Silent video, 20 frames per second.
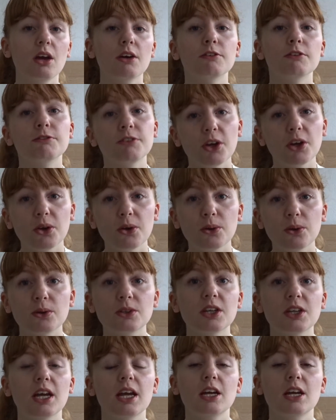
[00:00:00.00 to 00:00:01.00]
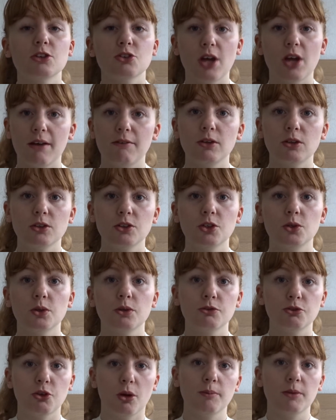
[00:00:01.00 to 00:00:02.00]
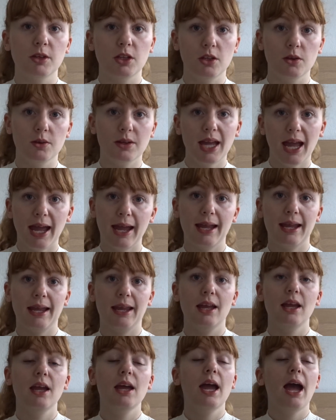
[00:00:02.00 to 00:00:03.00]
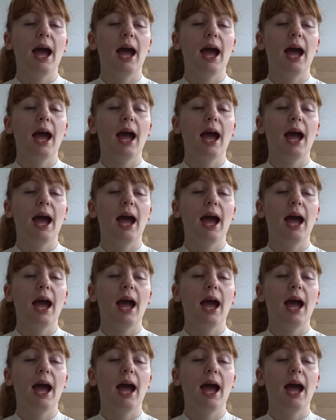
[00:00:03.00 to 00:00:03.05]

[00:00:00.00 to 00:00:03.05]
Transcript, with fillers: food, travel to and from the UK,